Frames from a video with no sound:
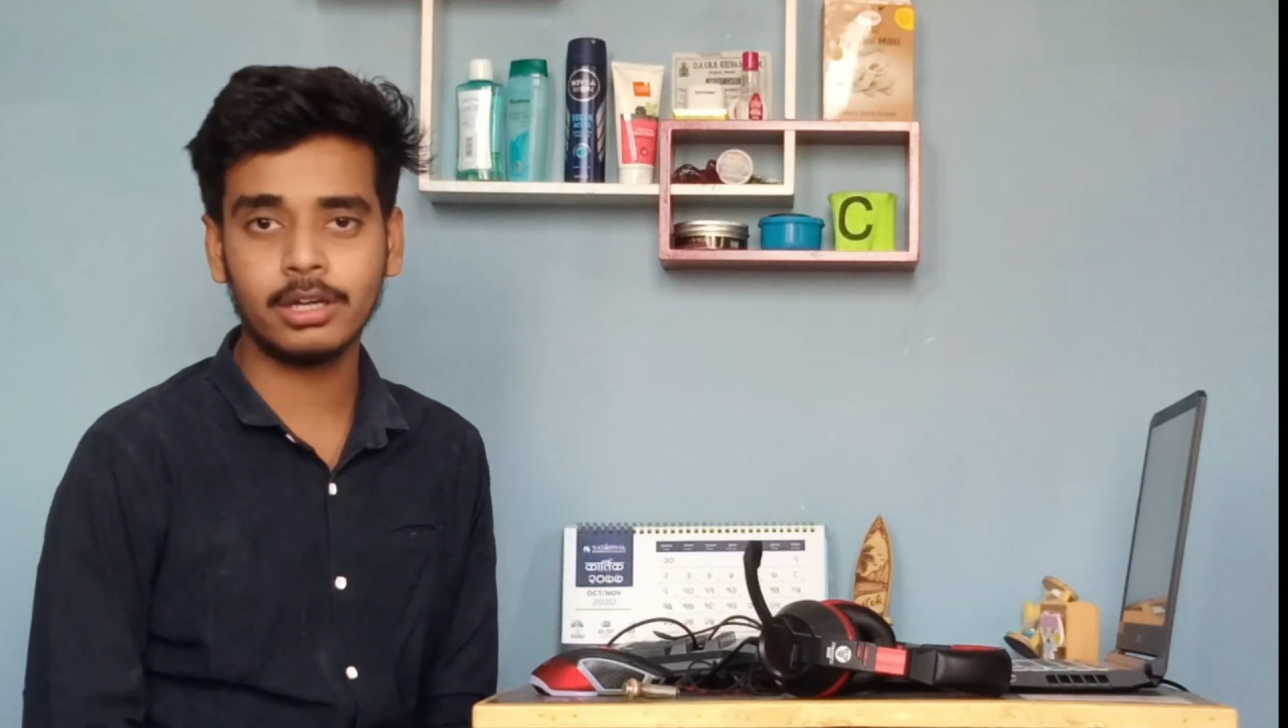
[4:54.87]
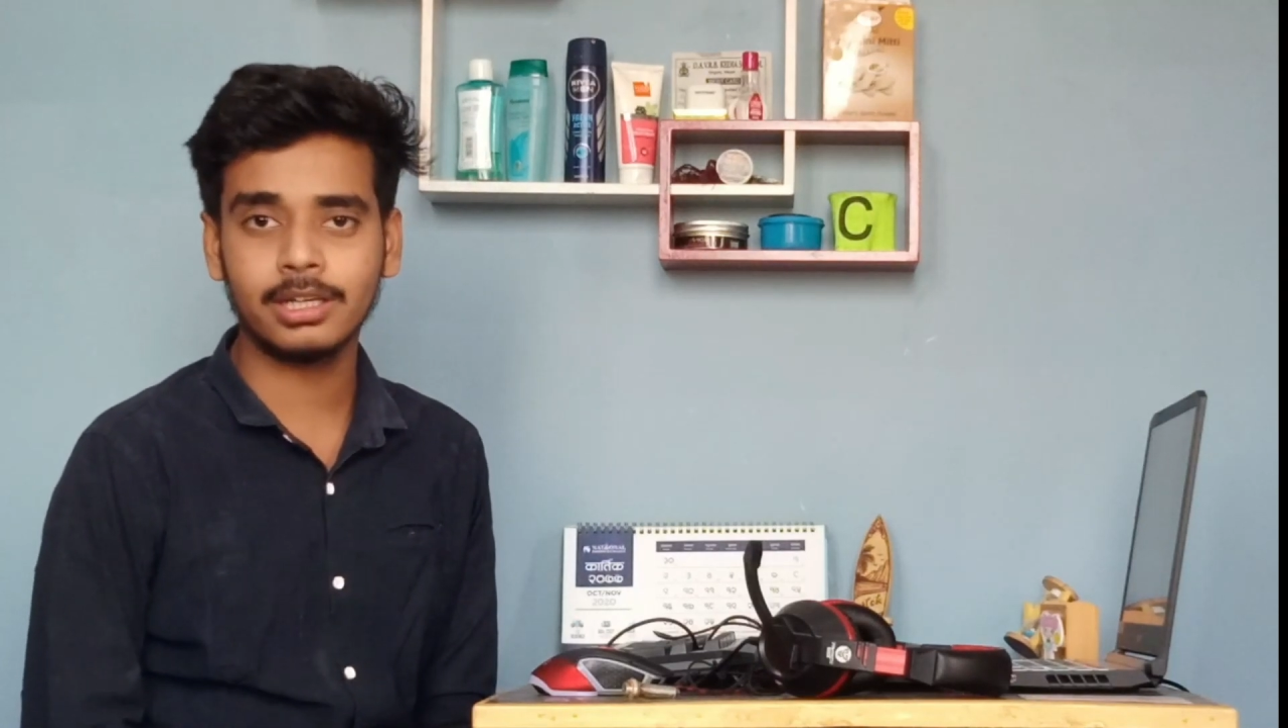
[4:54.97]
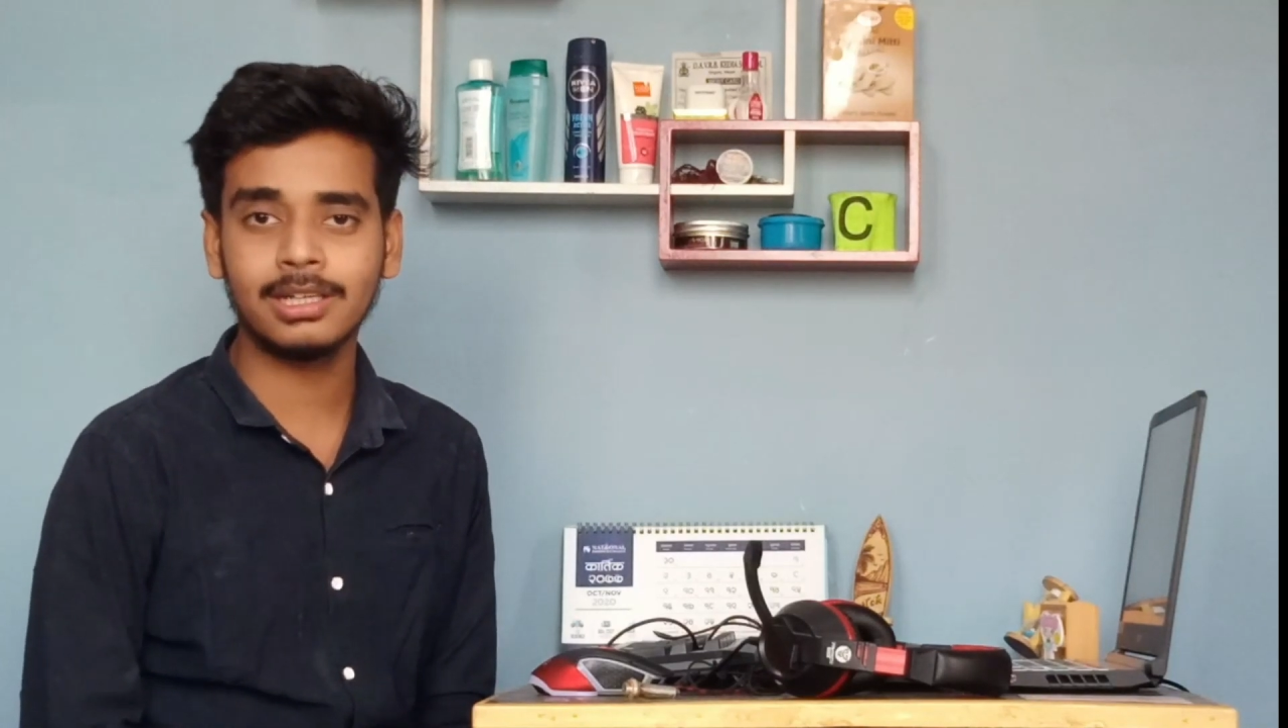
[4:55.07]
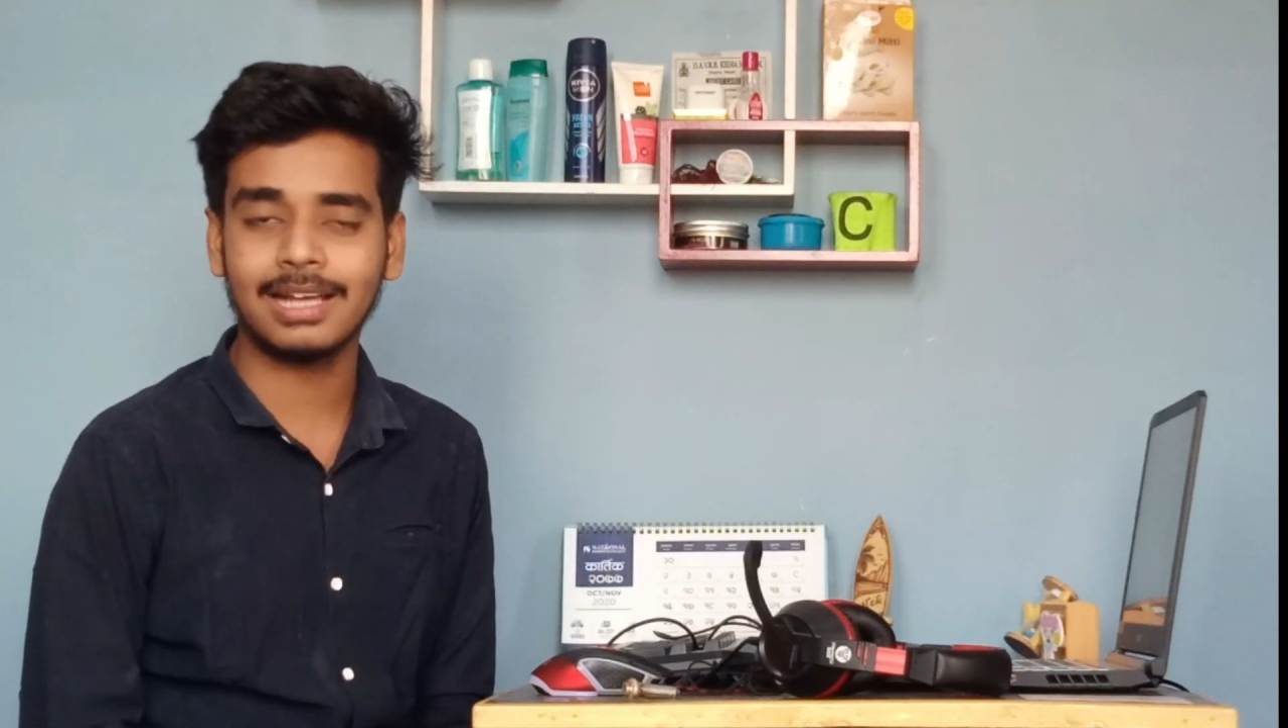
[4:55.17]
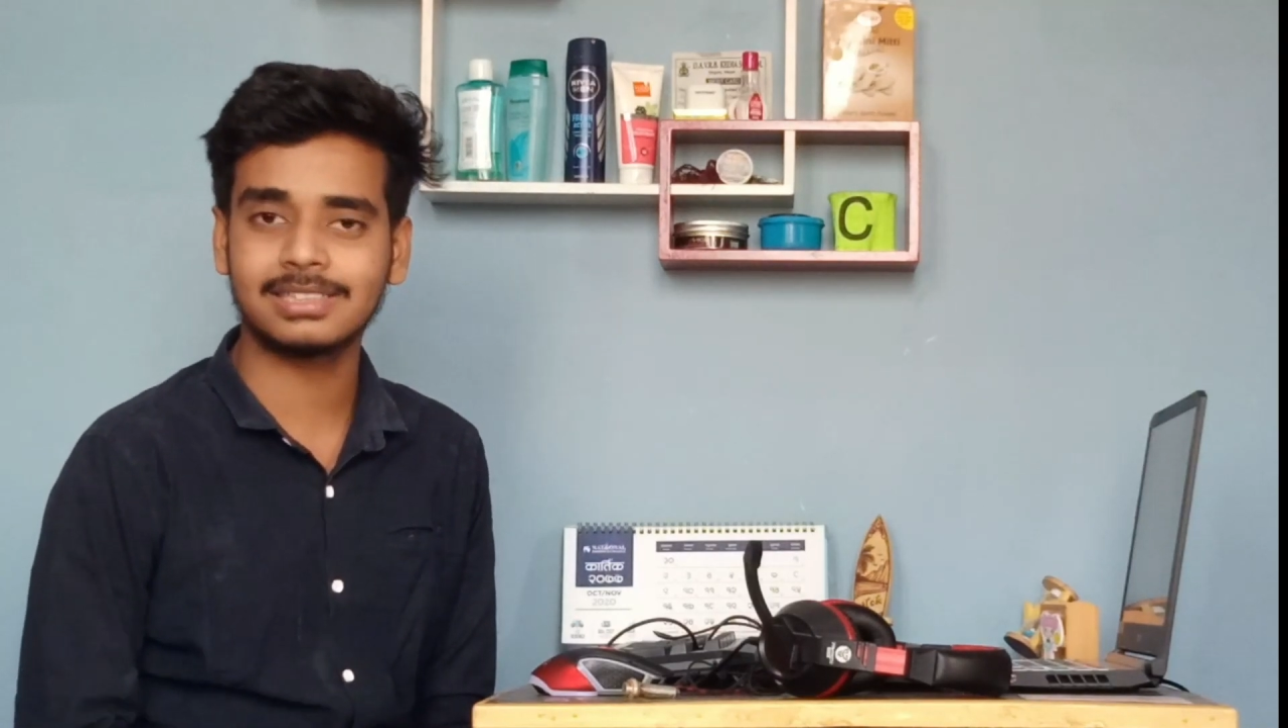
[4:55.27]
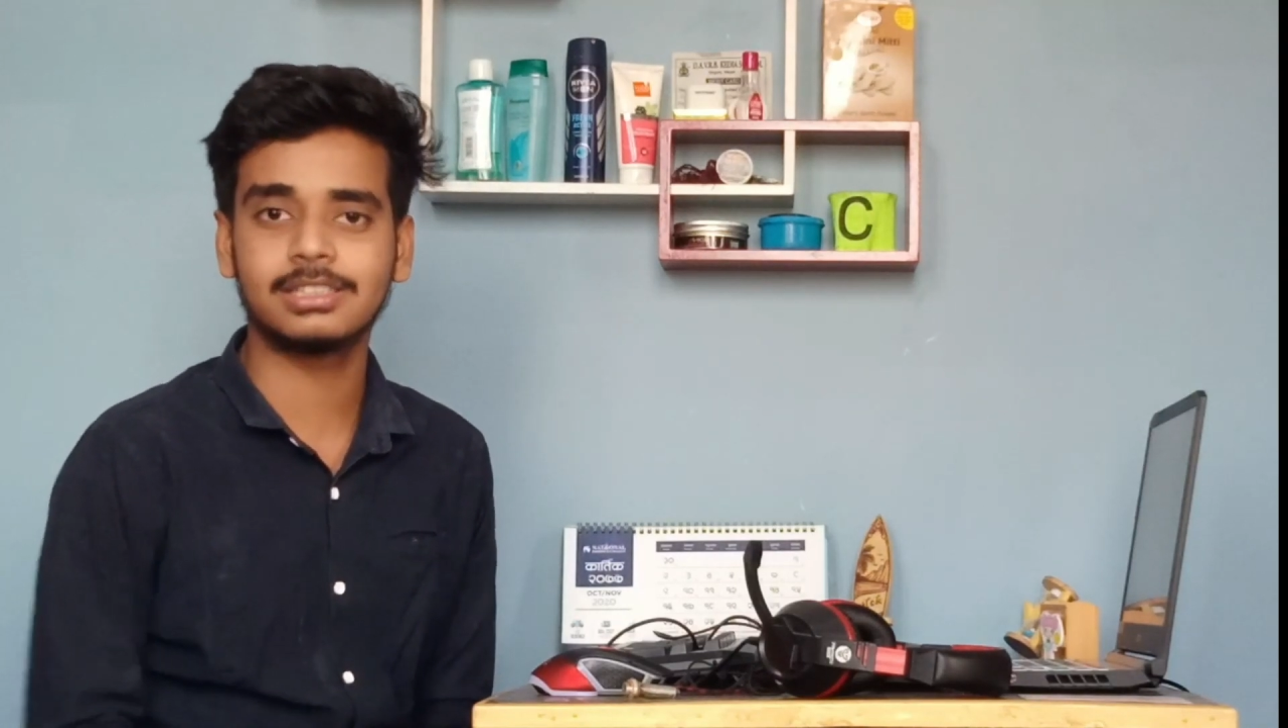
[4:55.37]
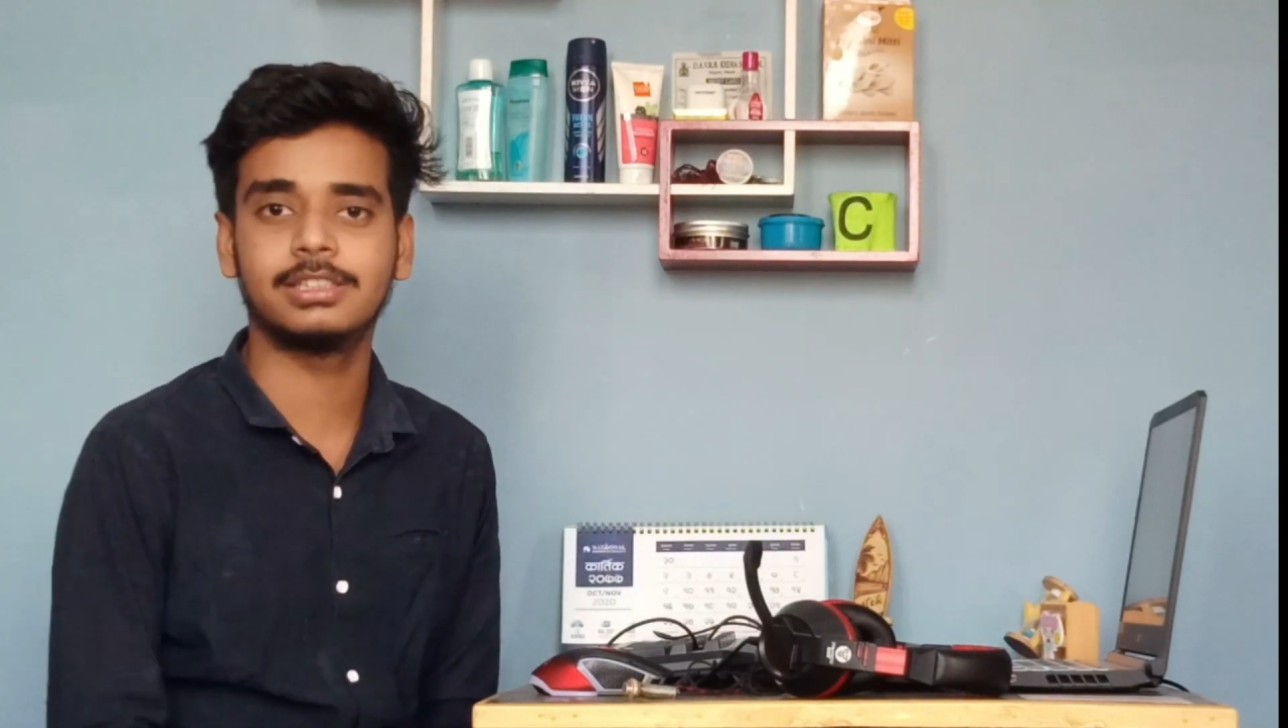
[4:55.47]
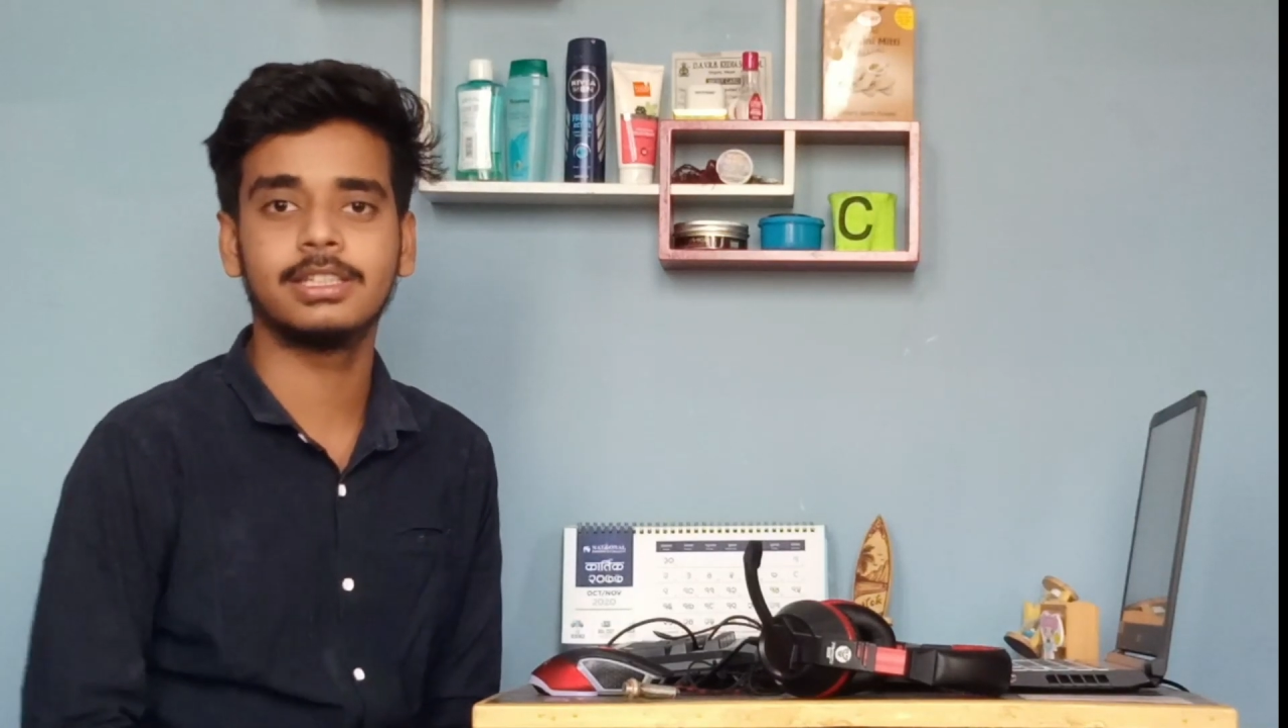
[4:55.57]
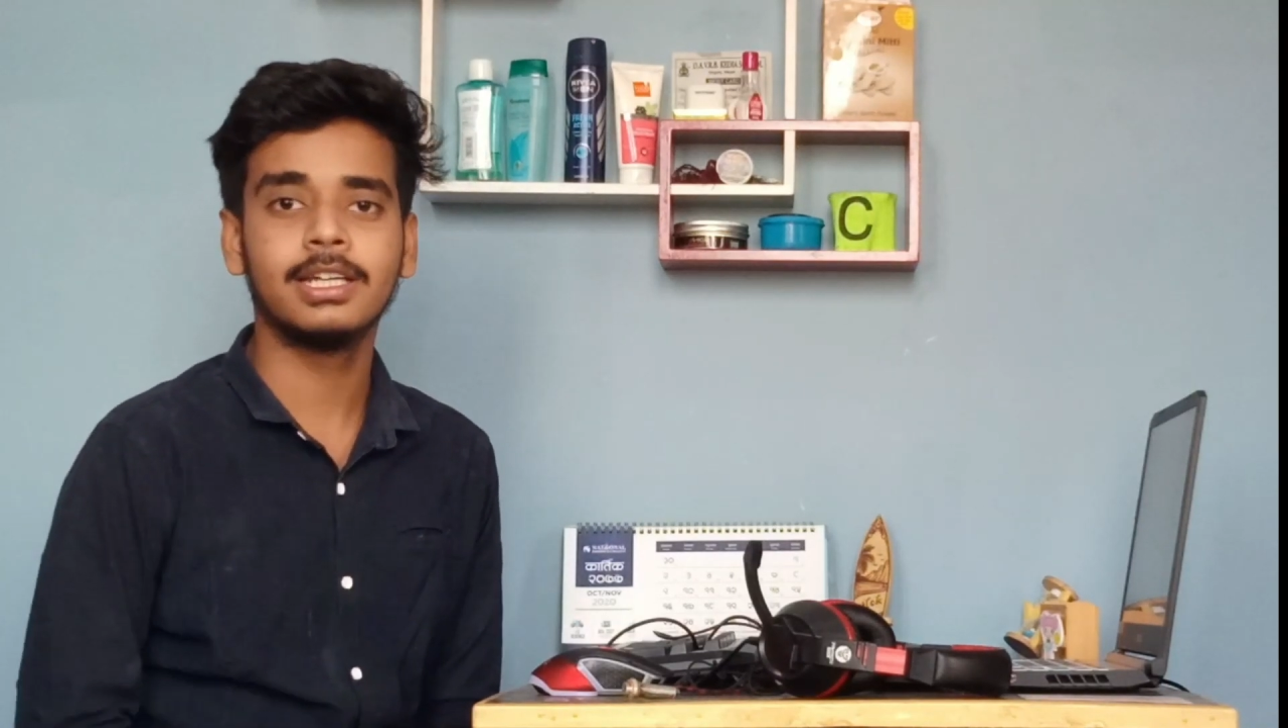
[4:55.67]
in SSD.